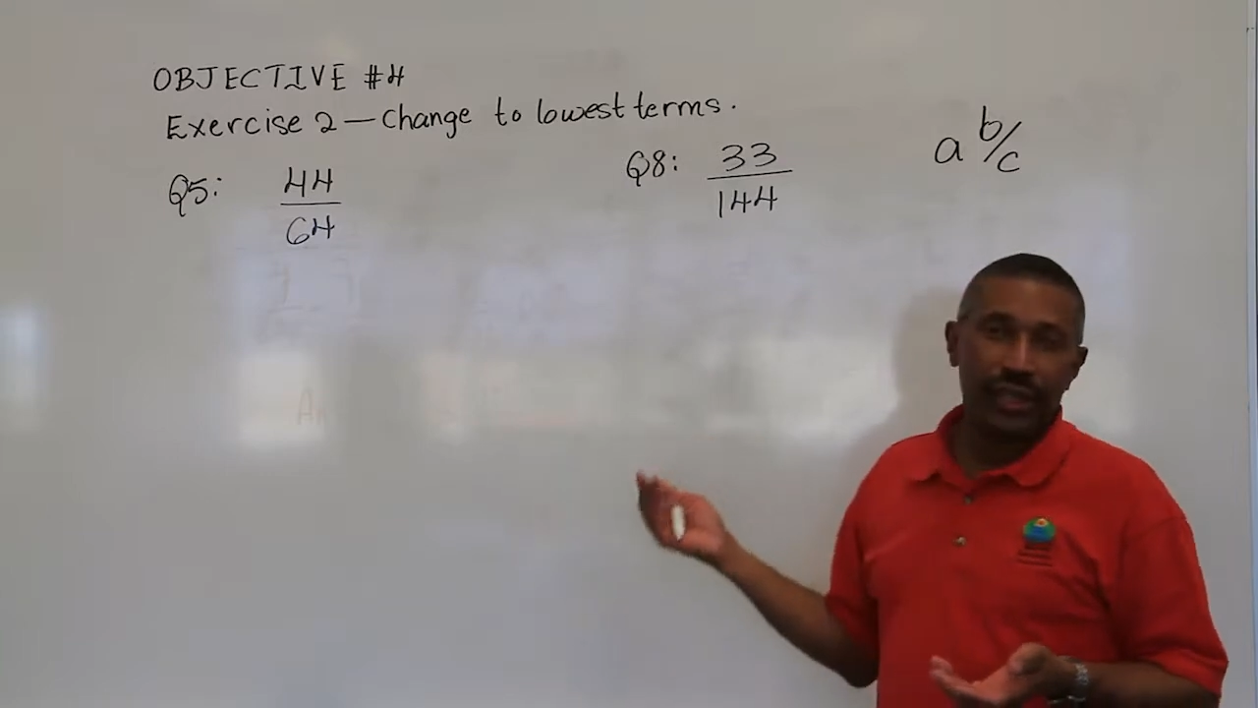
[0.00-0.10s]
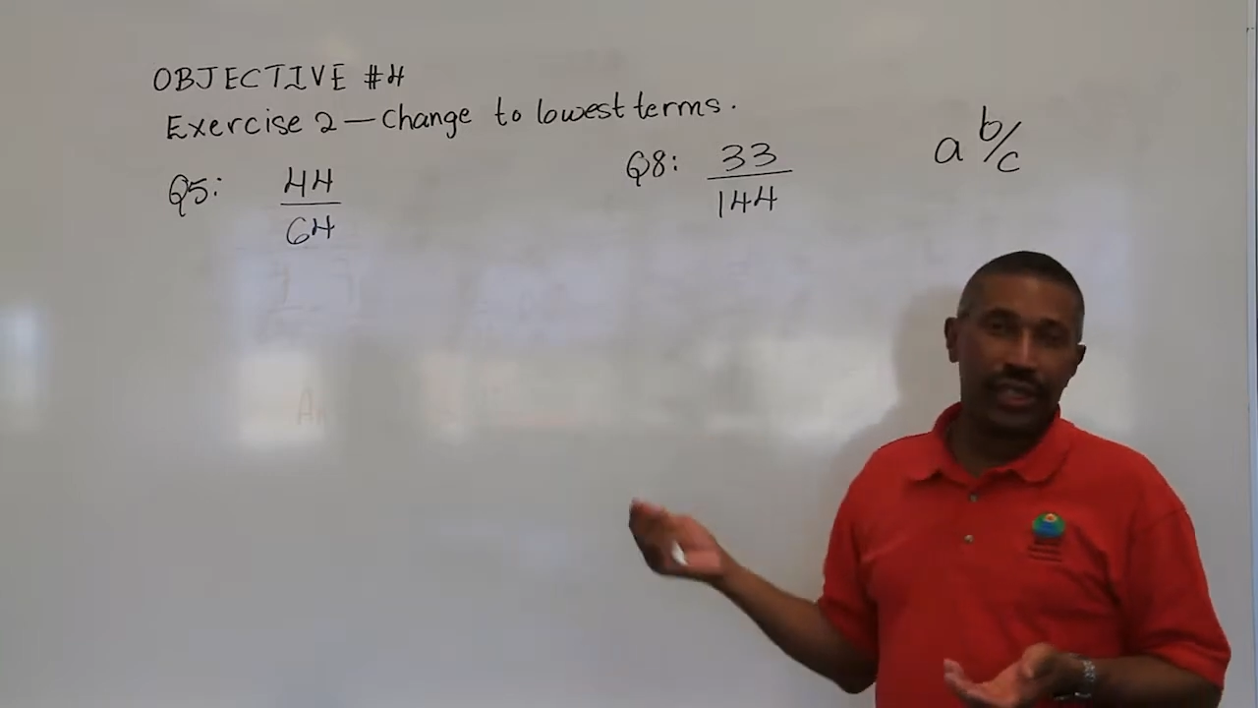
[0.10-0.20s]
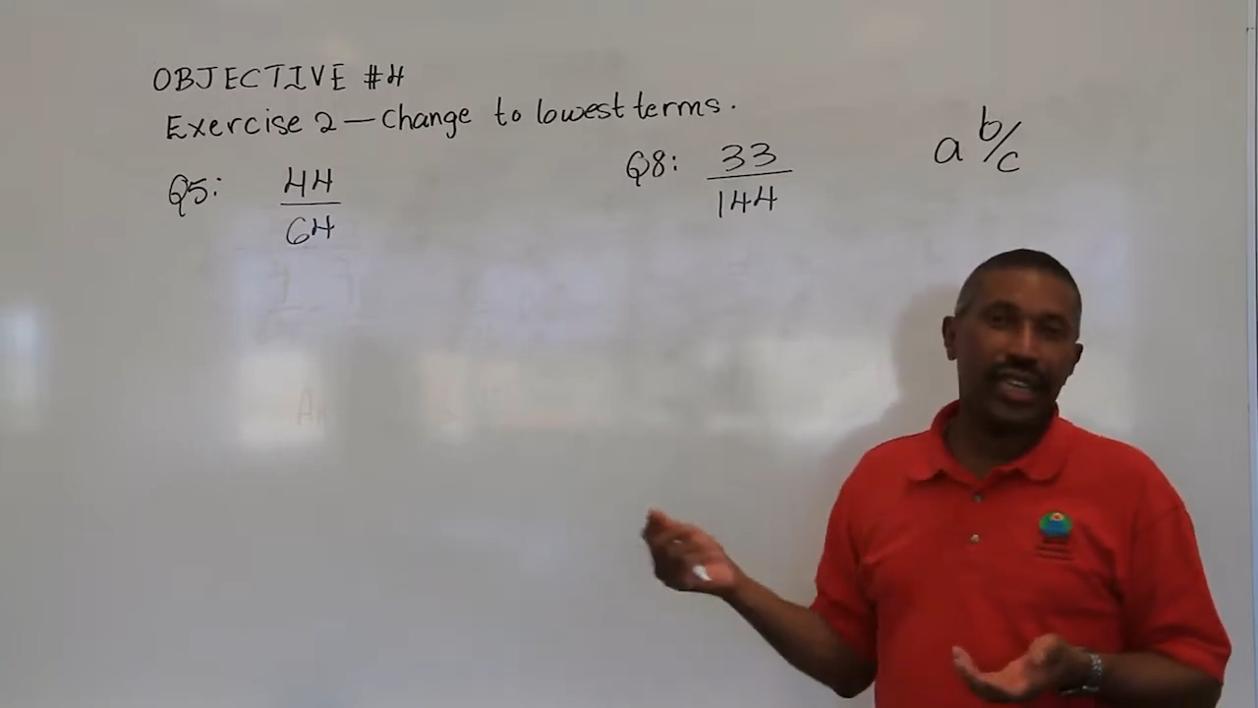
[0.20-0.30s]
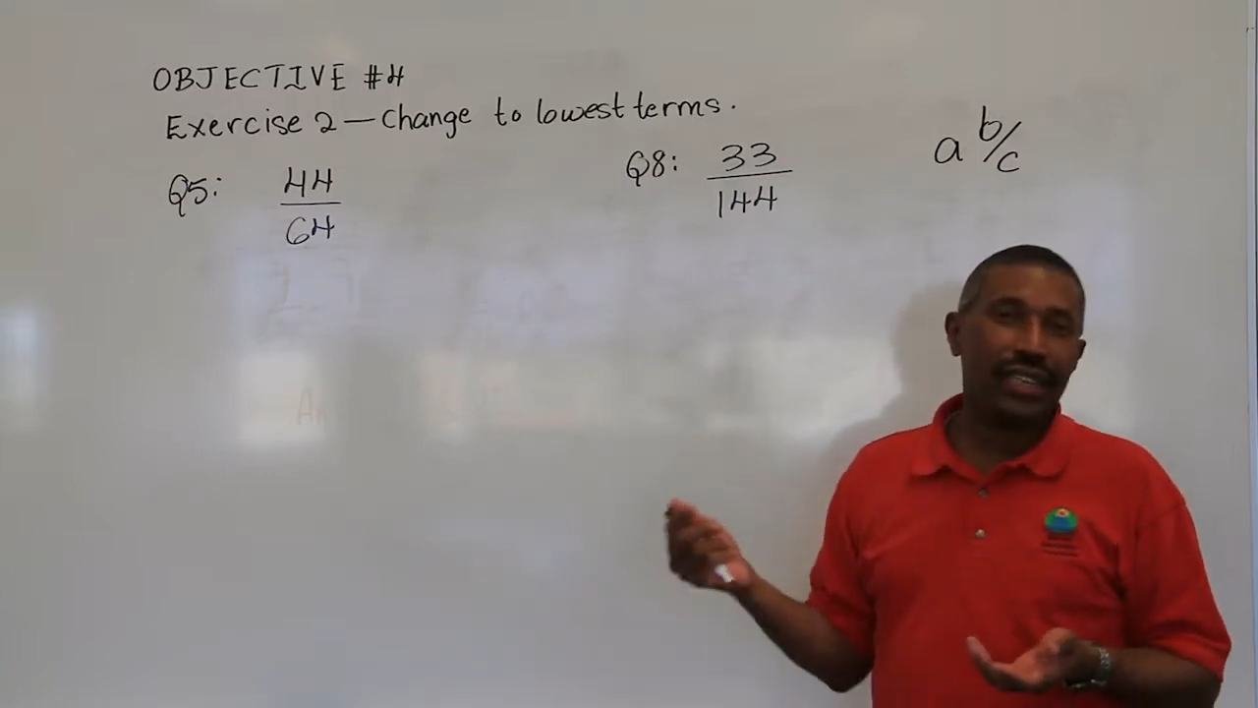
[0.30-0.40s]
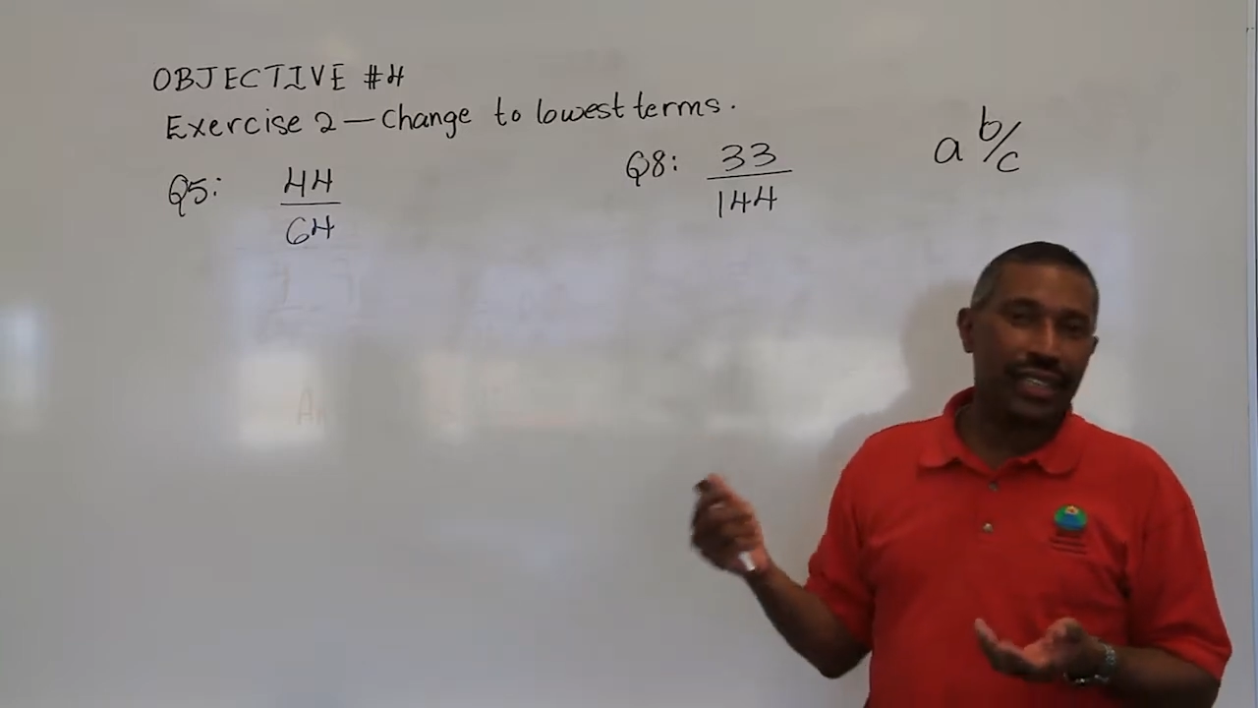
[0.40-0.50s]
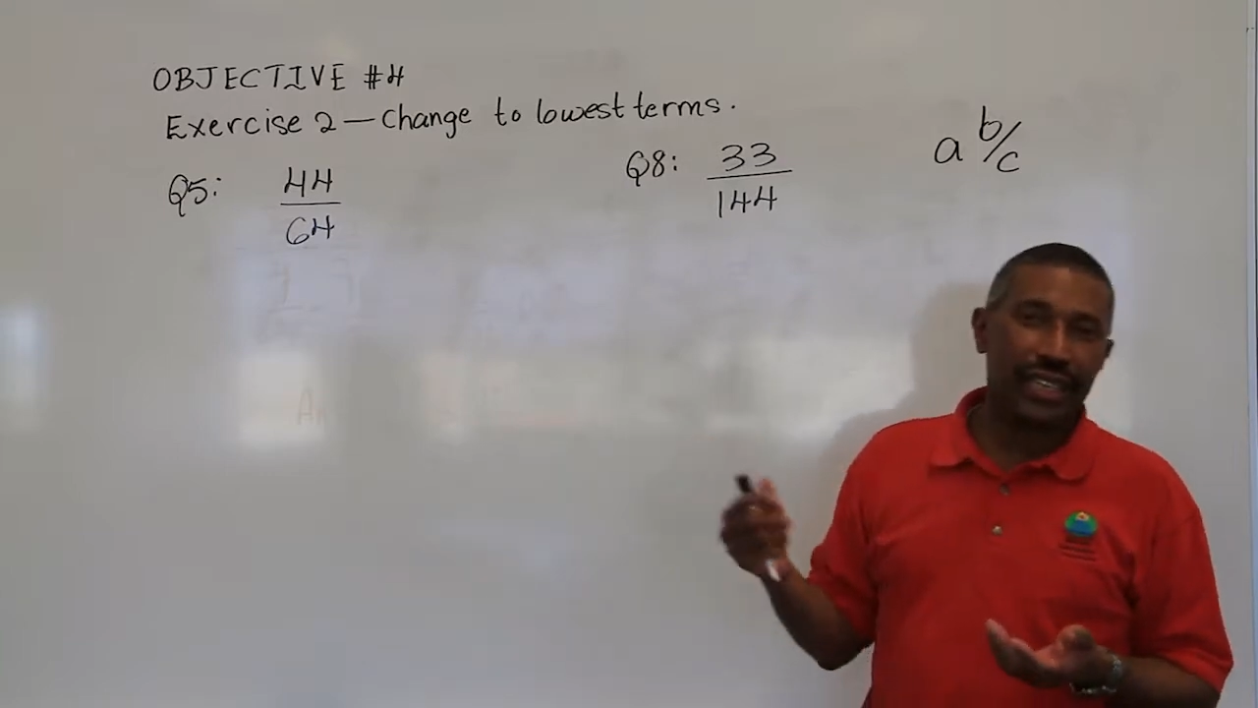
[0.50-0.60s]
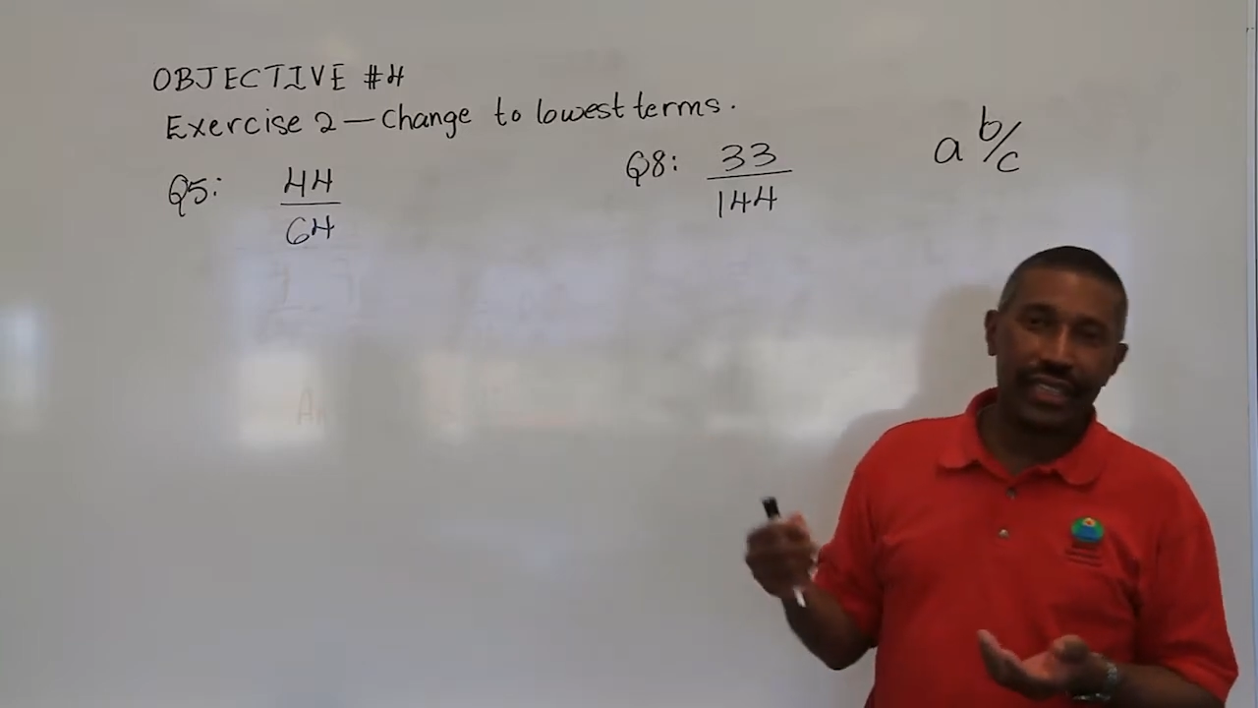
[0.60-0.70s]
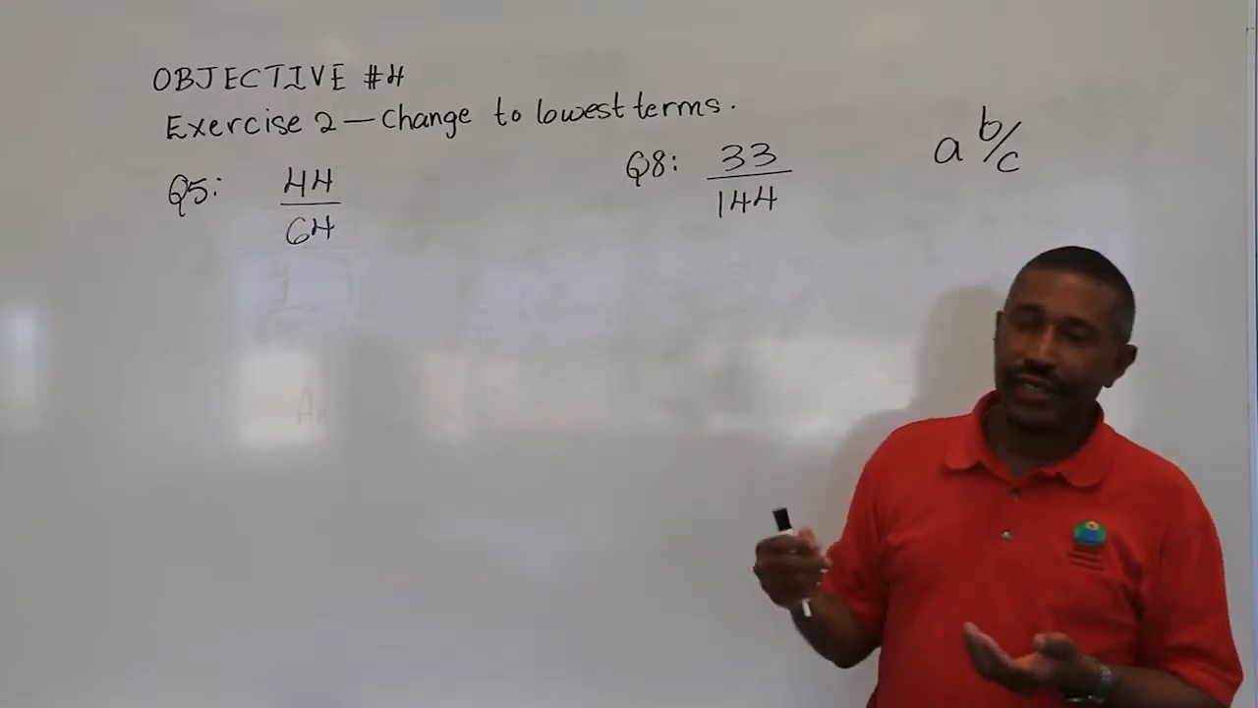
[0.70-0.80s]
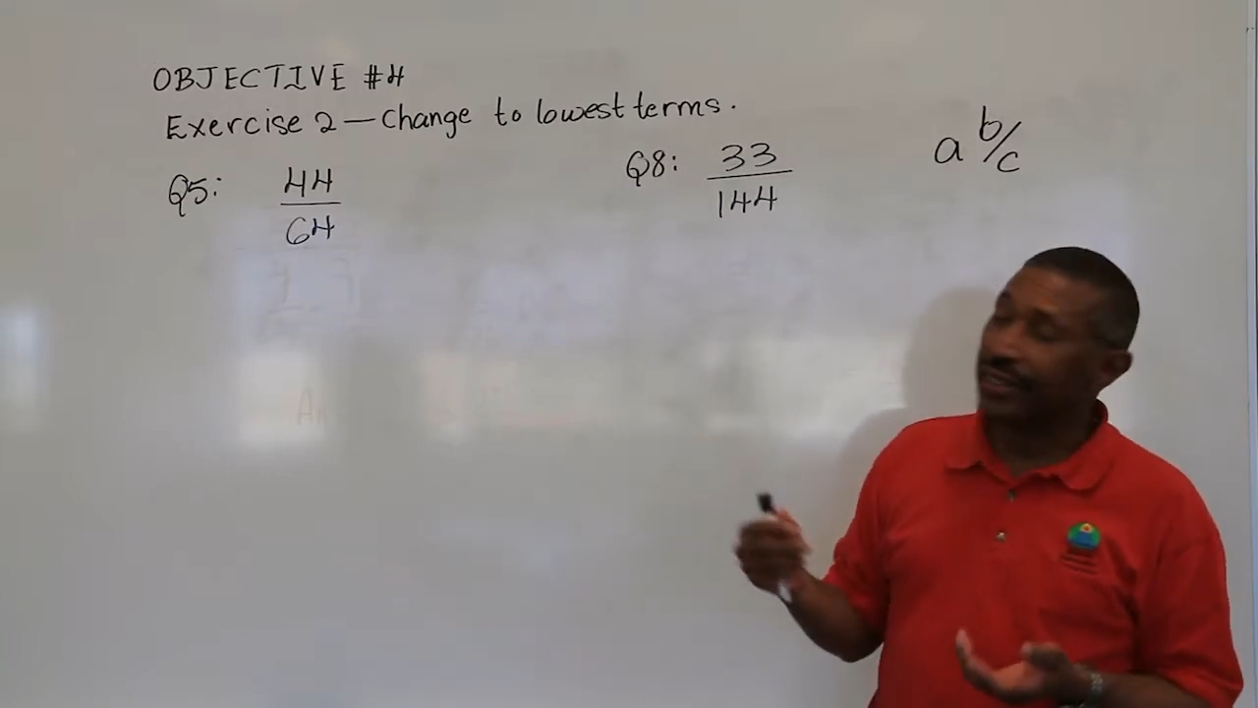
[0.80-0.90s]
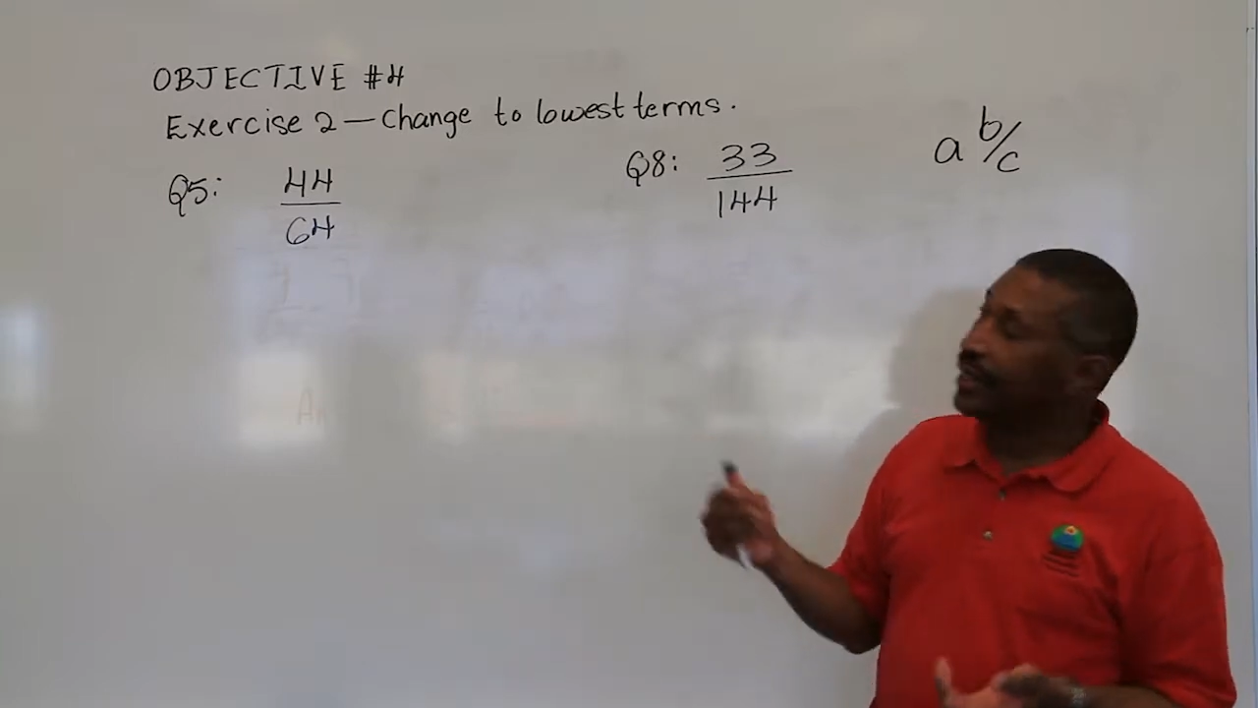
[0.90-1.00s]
your calculator?